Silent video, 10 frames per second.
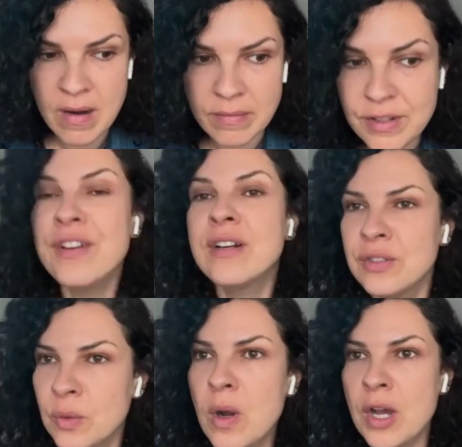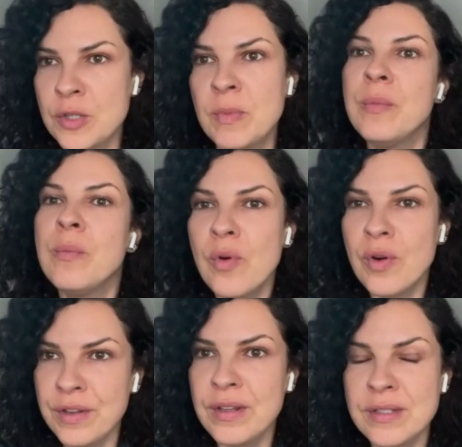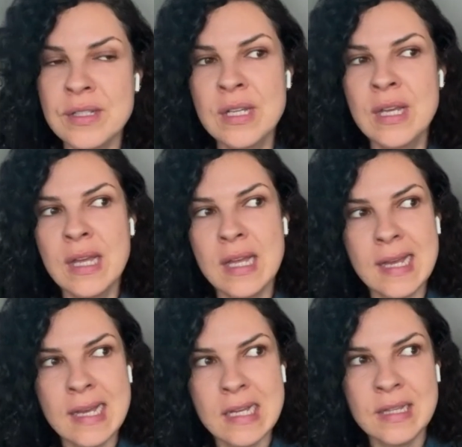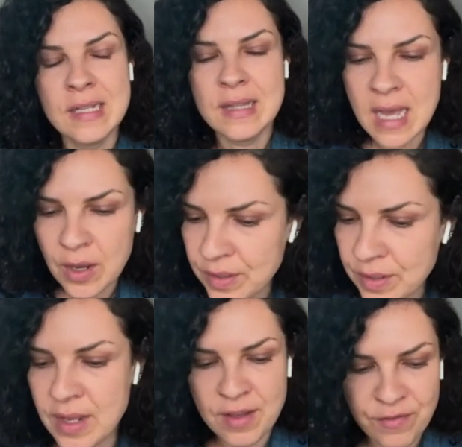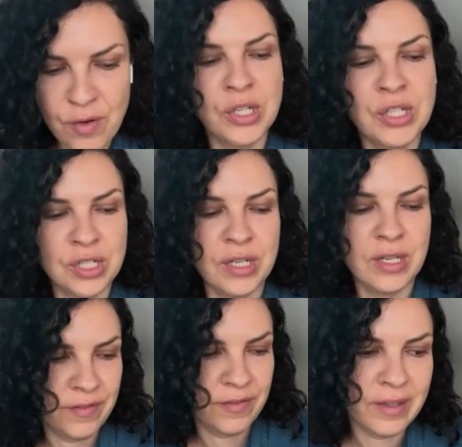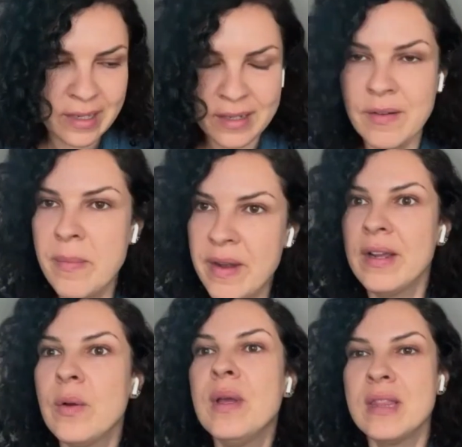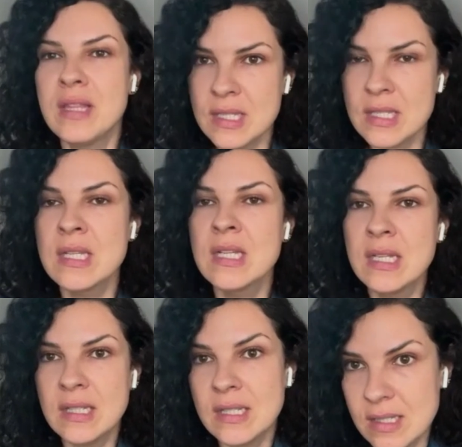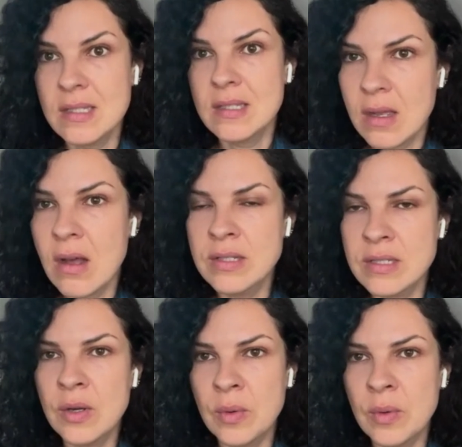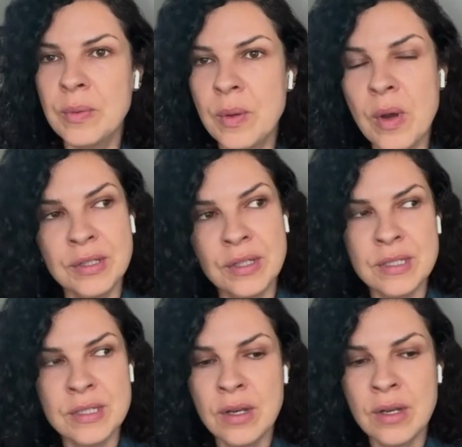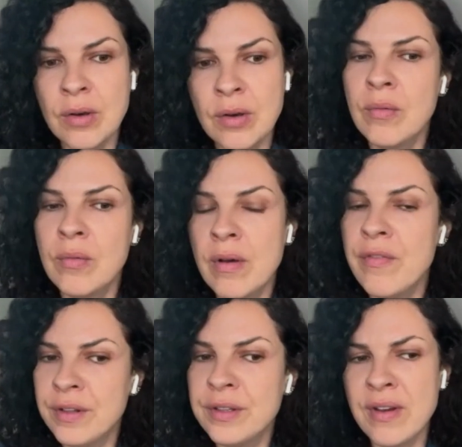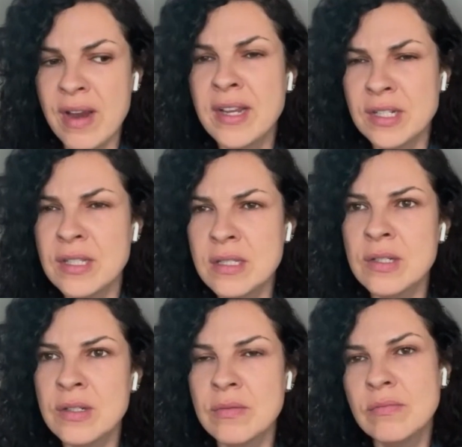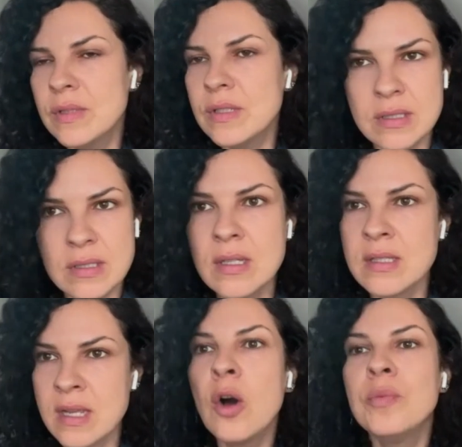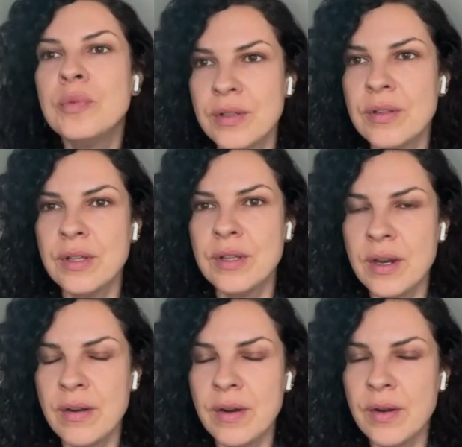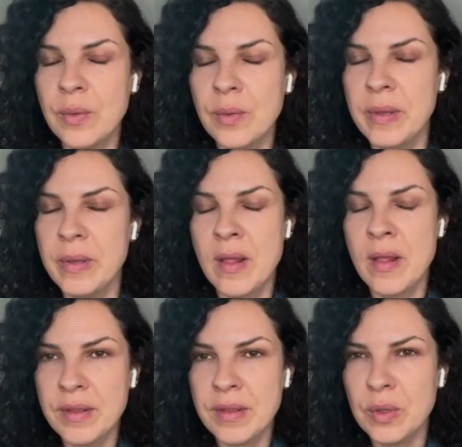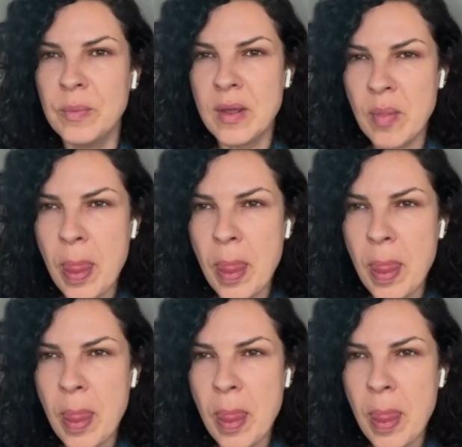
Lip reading: difficult to watch but important, and that now that they've watched, they feel like they're bearing witness. This is also what we wanted. So I feel the reactions are as I hoped they would be.